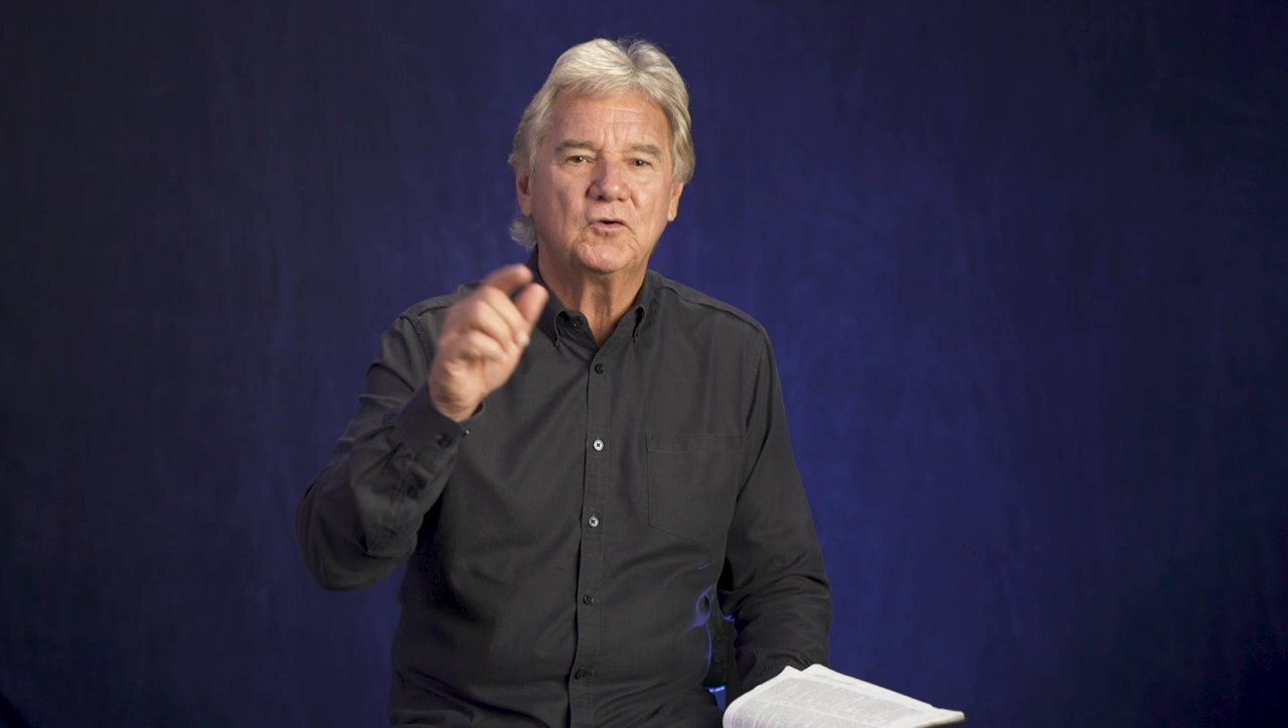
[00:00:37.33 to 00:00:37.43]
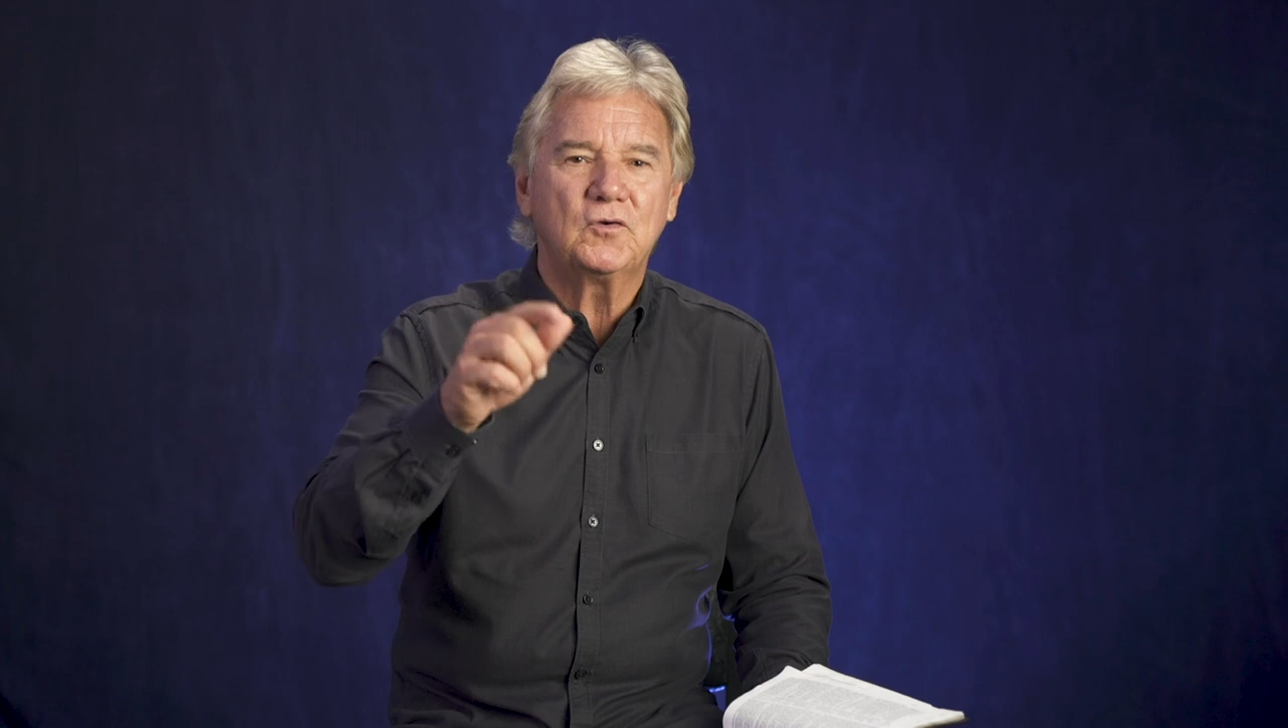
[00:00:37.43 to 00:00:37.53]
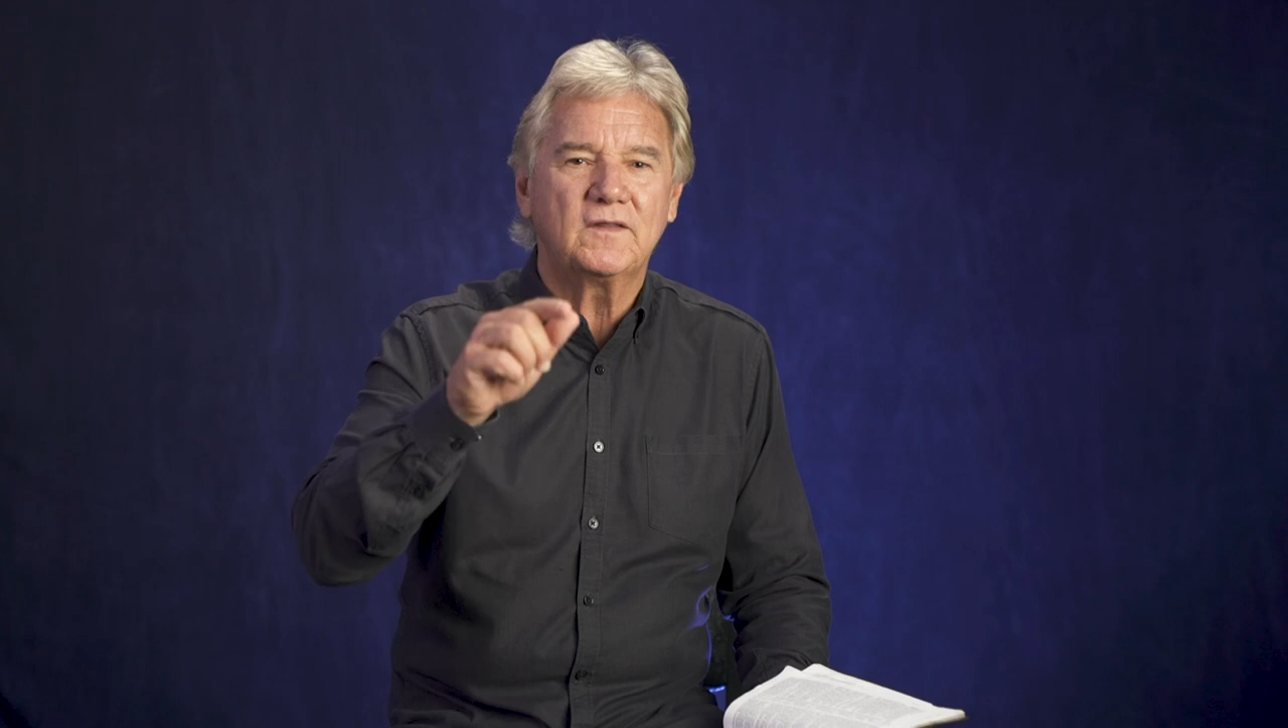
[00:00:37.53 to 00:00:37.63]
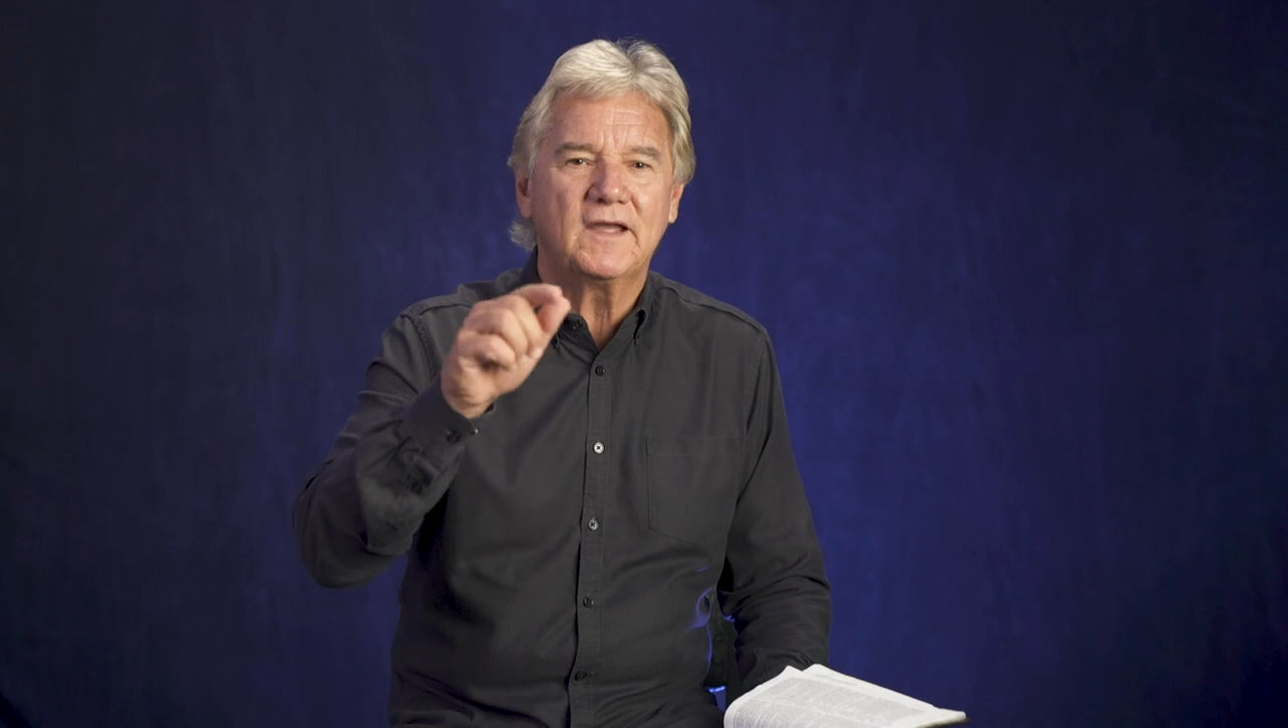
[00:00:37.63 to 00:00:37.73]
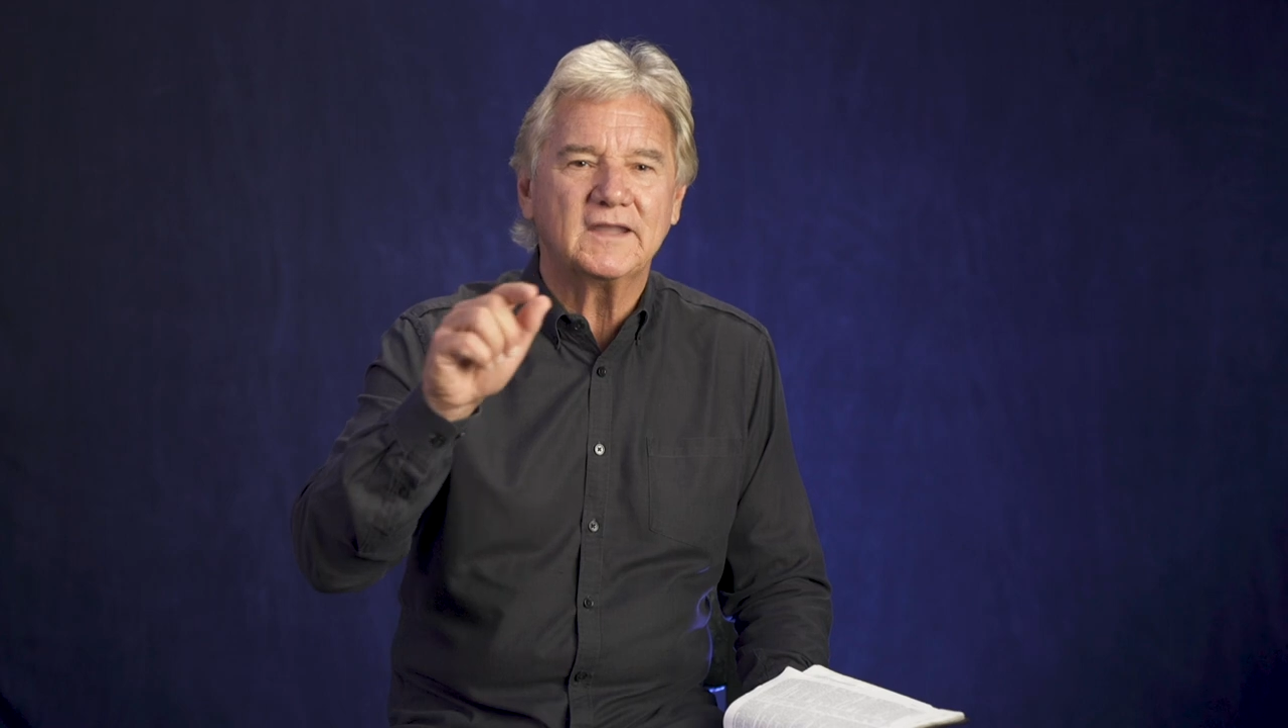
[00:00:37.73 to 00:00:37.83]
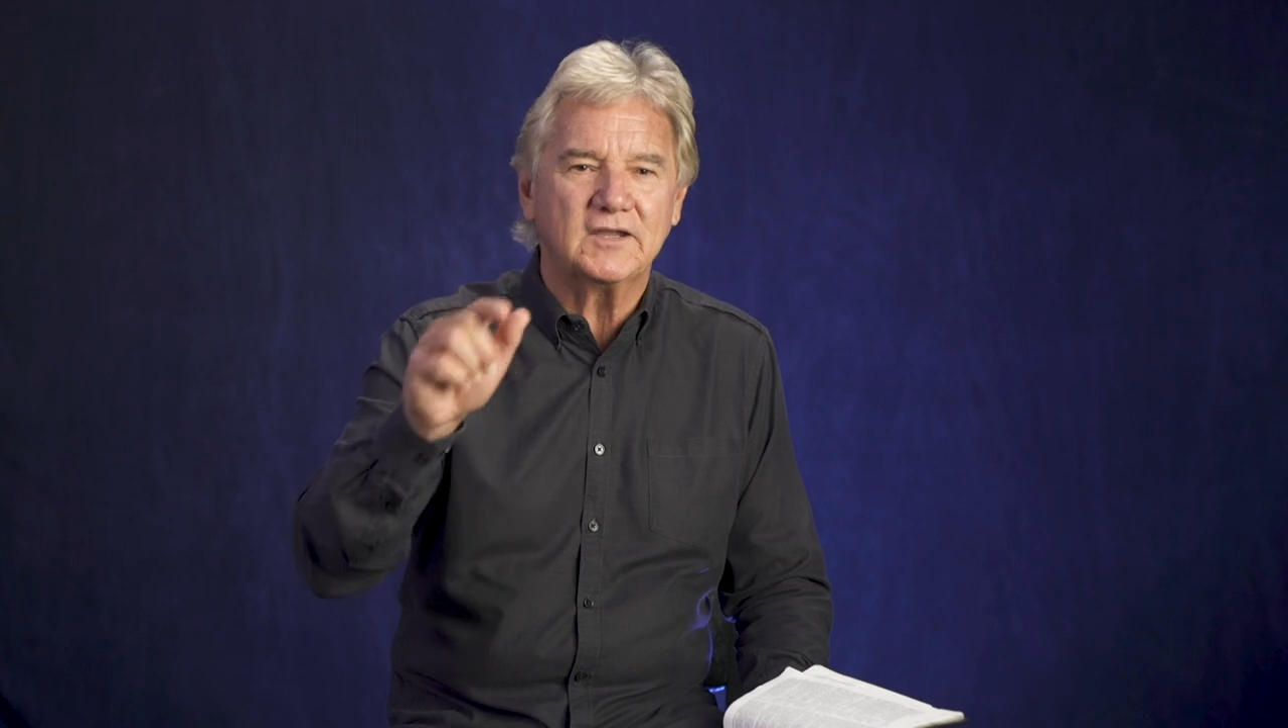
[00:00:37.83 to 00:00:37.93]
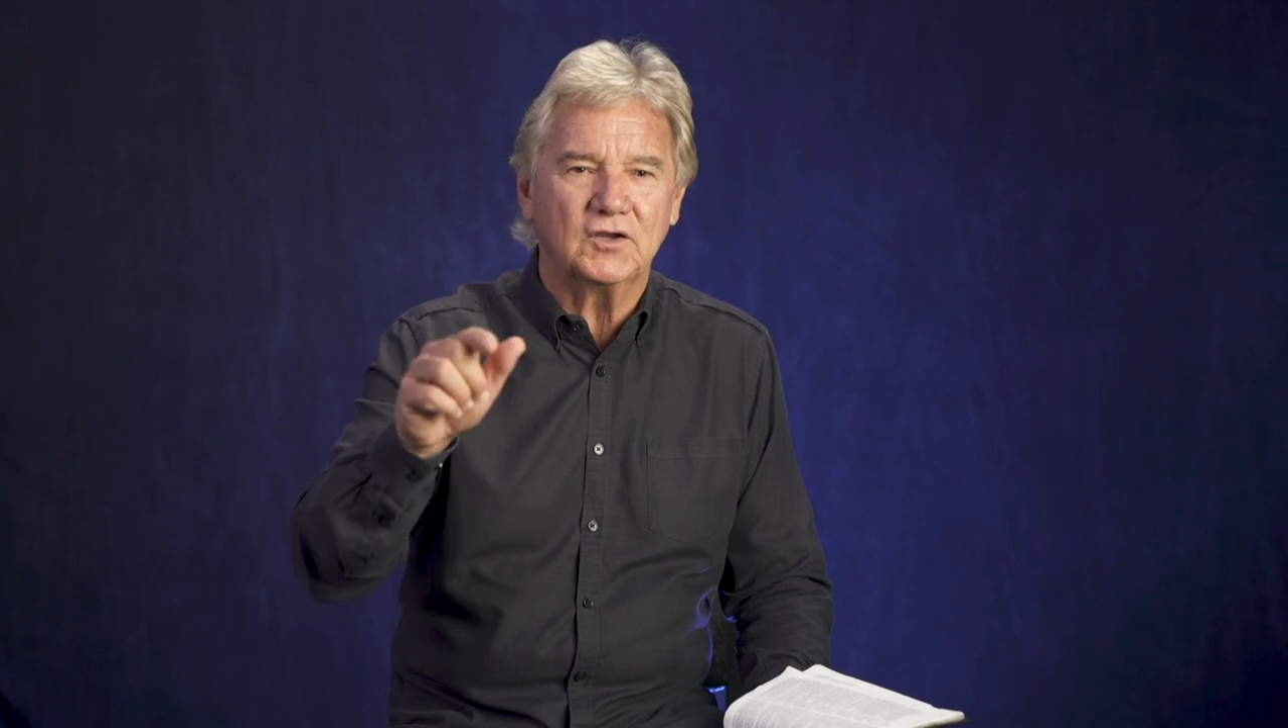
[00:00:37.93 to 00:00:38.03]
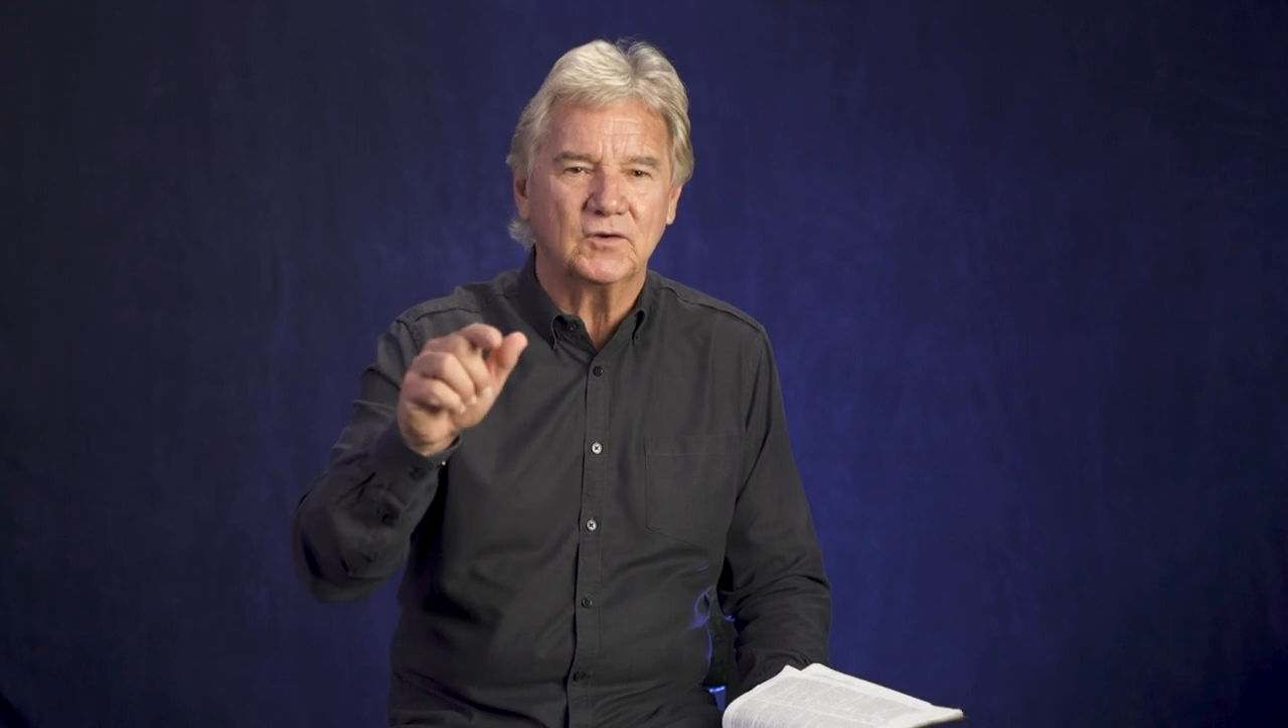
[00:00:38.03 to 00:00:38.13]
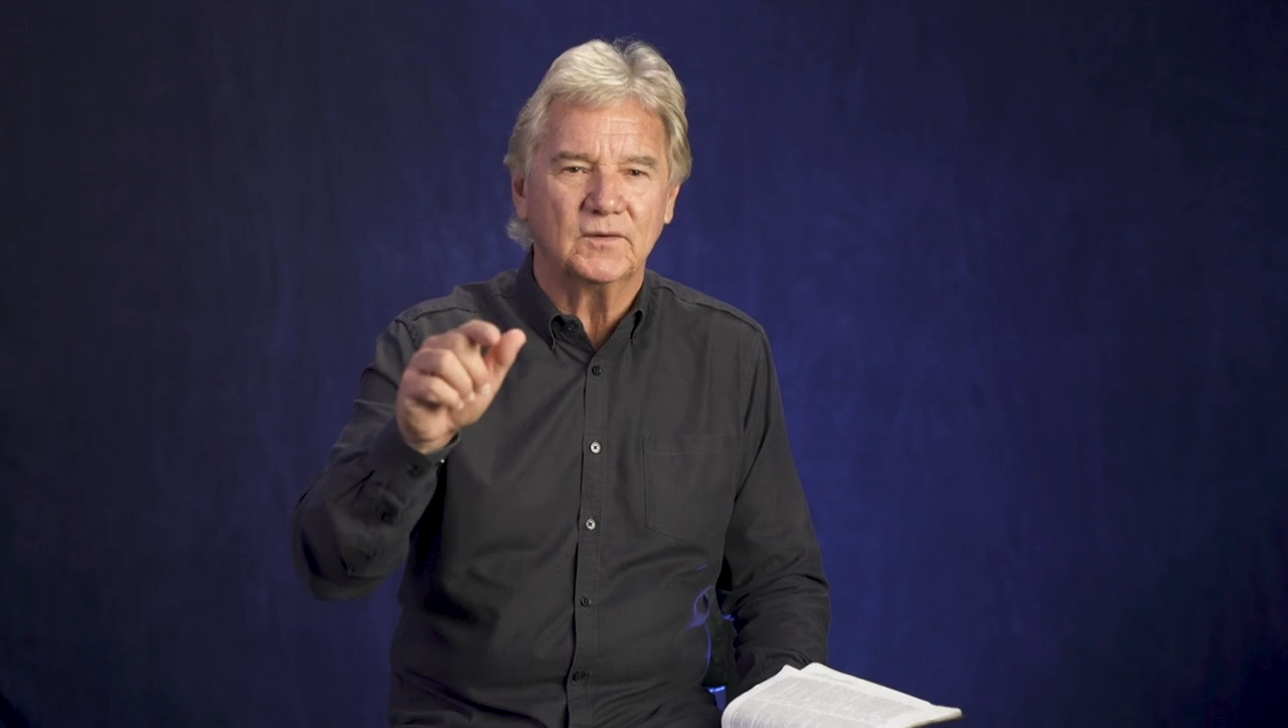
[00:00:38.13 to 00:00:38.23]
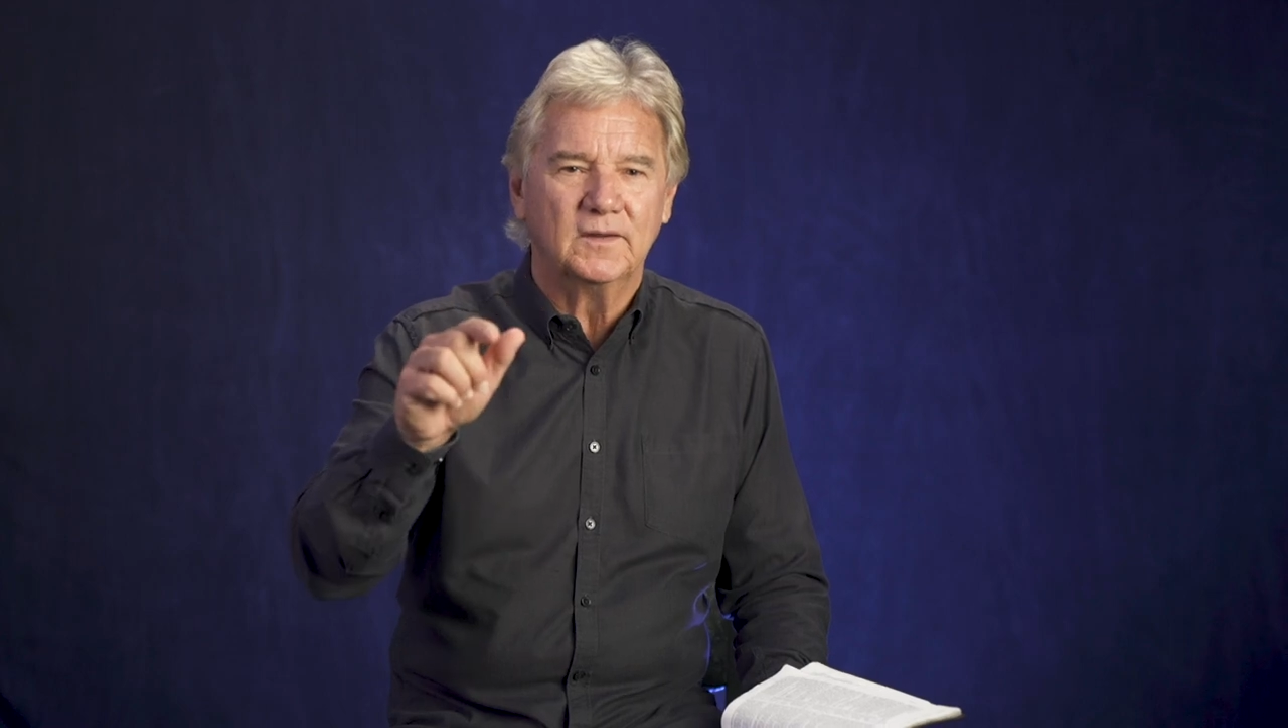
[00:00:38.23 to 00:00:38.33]
during that
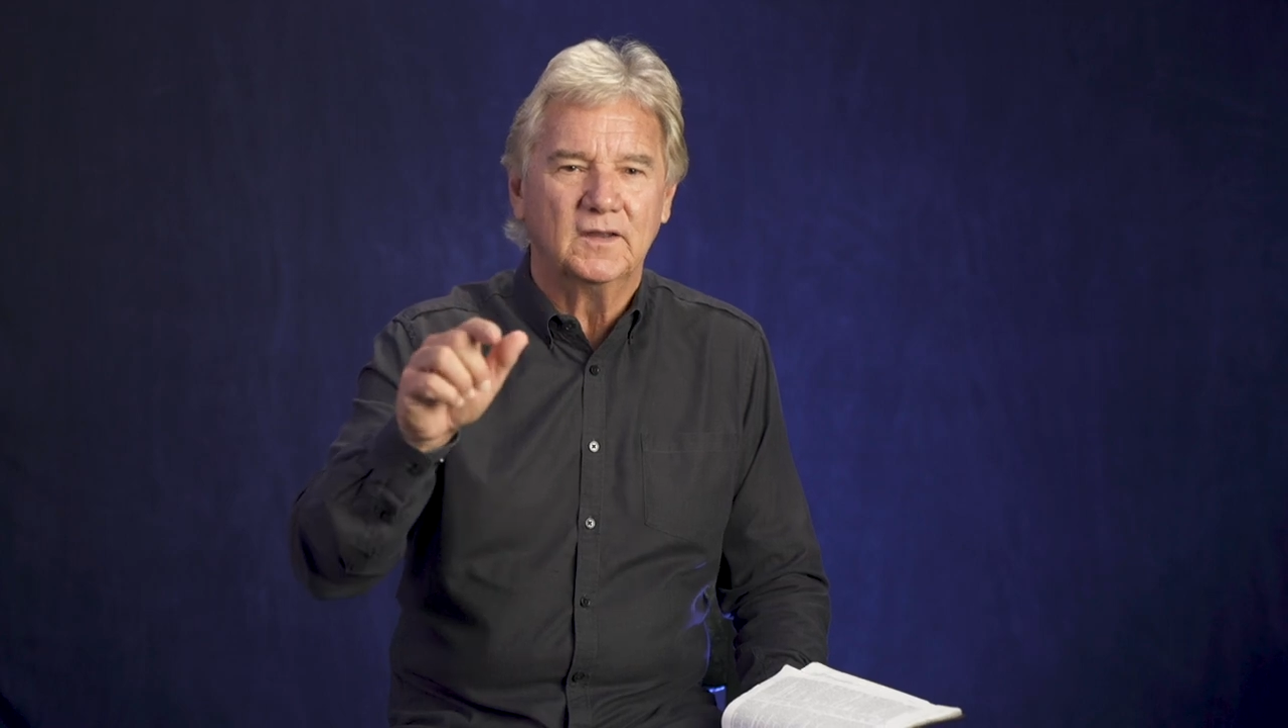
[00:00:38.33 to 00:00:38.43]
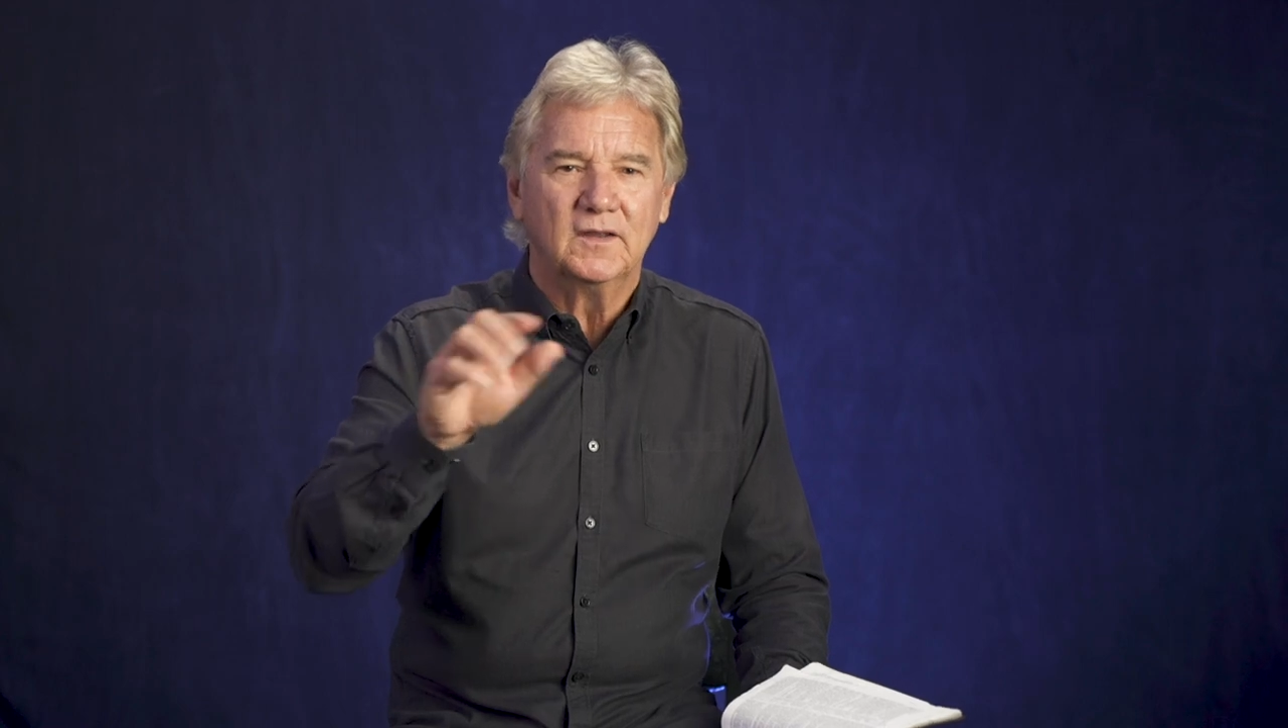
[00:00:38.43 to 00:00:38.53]
year.